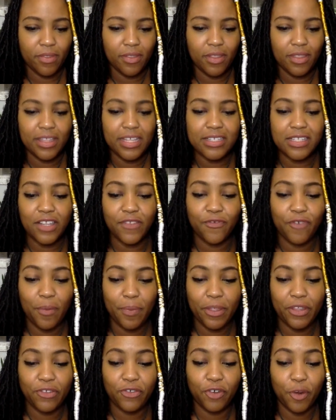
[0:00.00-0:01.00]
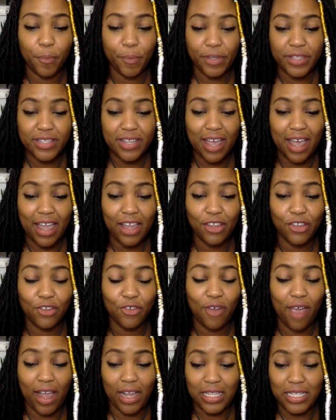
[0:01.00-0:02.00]
This is from the Tripartite
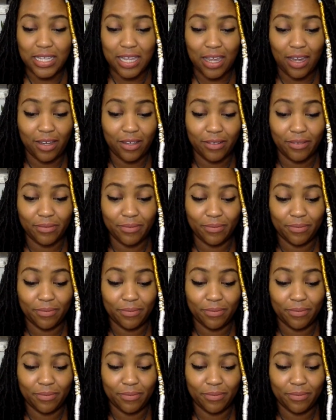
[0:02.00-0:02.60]
Tractate.